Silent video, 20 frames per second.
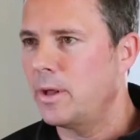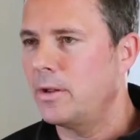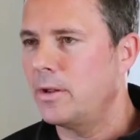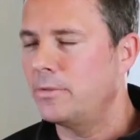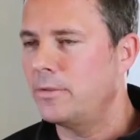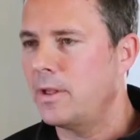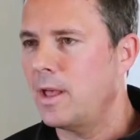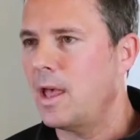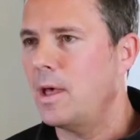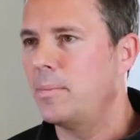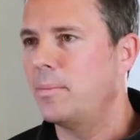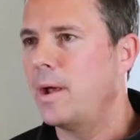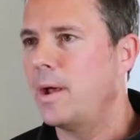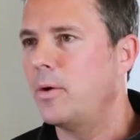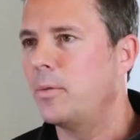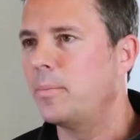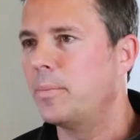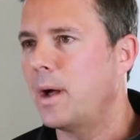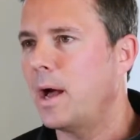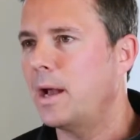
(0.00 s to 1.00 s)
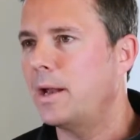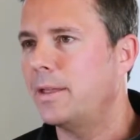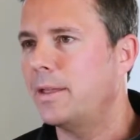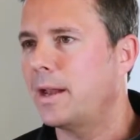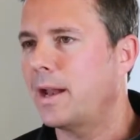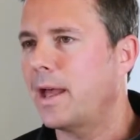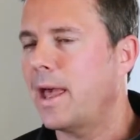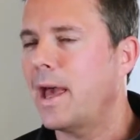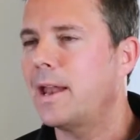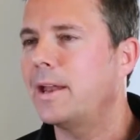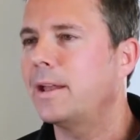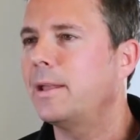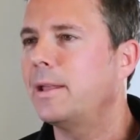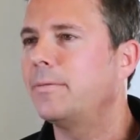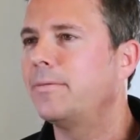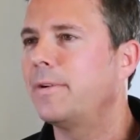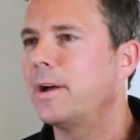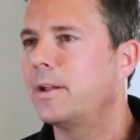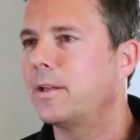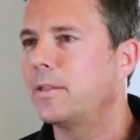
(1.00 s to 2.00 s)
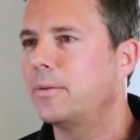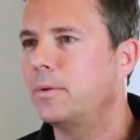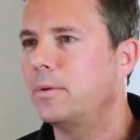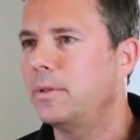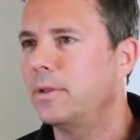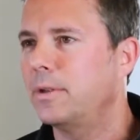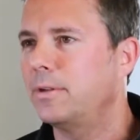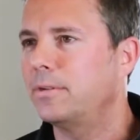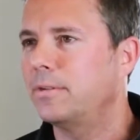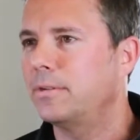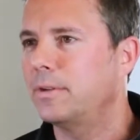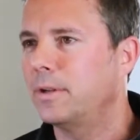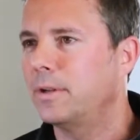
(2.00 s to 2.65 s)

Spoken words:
else and my own body that I had to keep fighting through this.